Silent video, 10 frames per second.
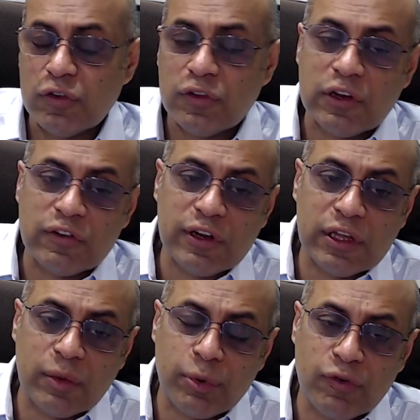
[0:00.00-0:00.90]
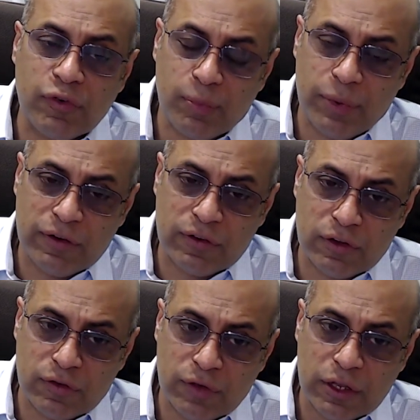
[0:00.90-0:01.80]
was initially approved for
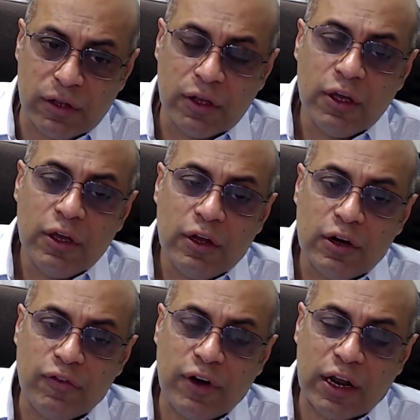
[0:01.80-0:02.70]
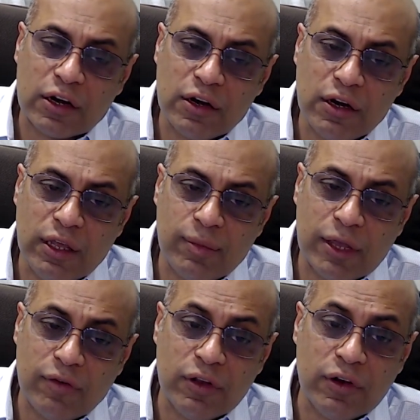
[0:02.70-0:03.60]
patients with refractory
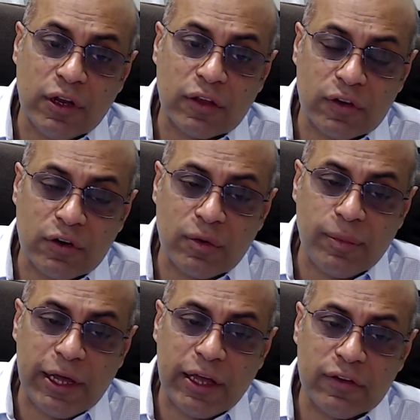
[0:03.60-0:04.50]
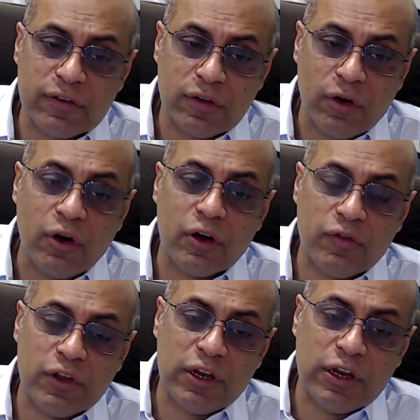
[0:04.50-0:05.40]
anemia with ring sideroblasts
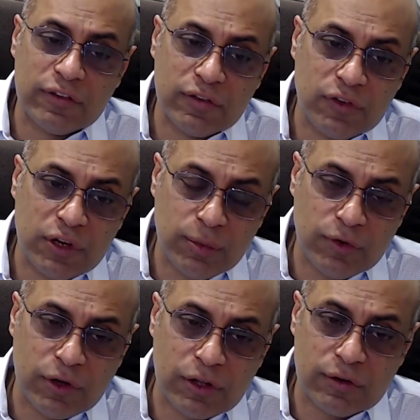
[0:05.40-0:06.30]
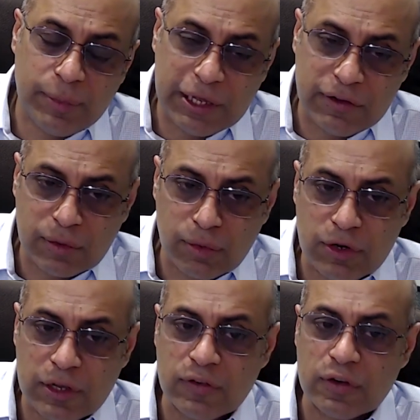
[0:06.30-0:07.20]
or with an SF3B1 splicing
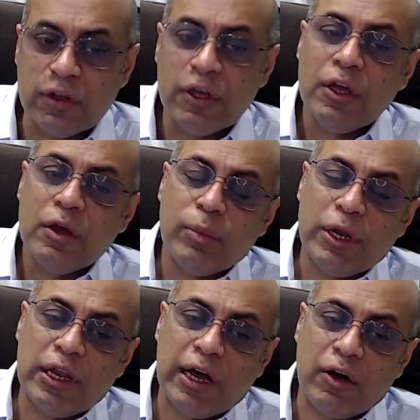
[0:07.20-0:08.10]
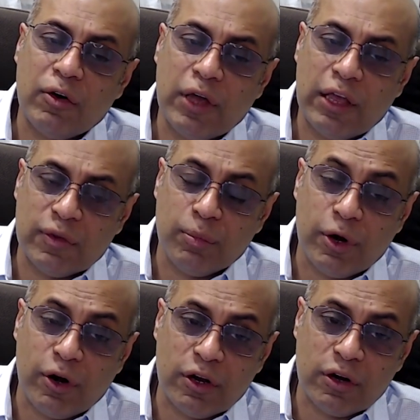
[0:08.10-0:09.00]
mutation, but now has a
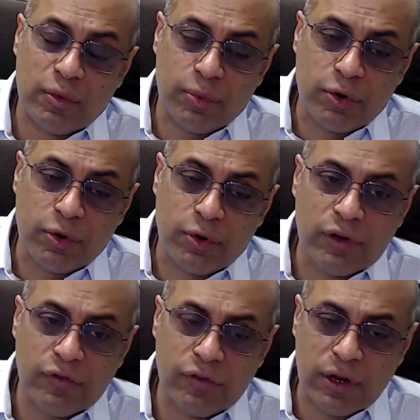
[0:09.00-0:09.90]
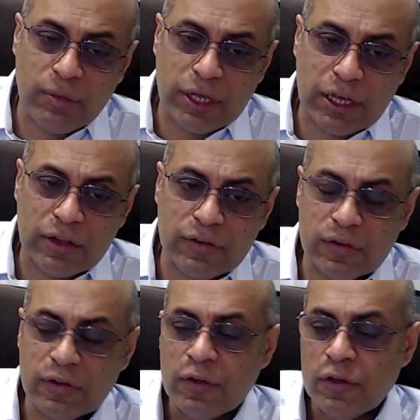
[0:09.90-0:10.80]
broader approval for
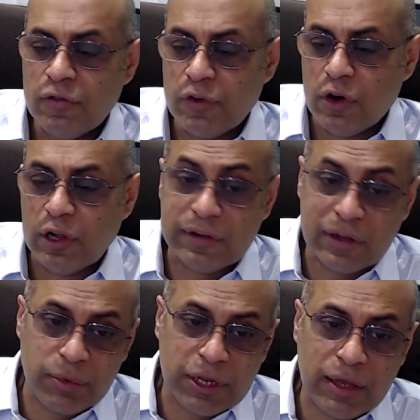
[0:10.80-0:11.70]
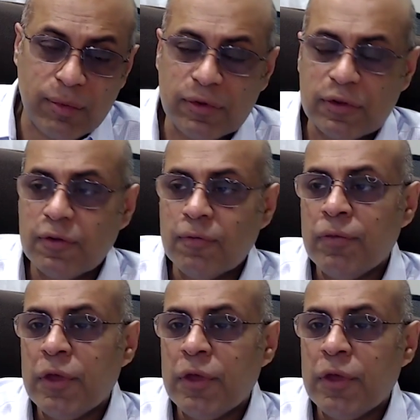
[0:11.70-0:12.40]
MDS for all subtypes.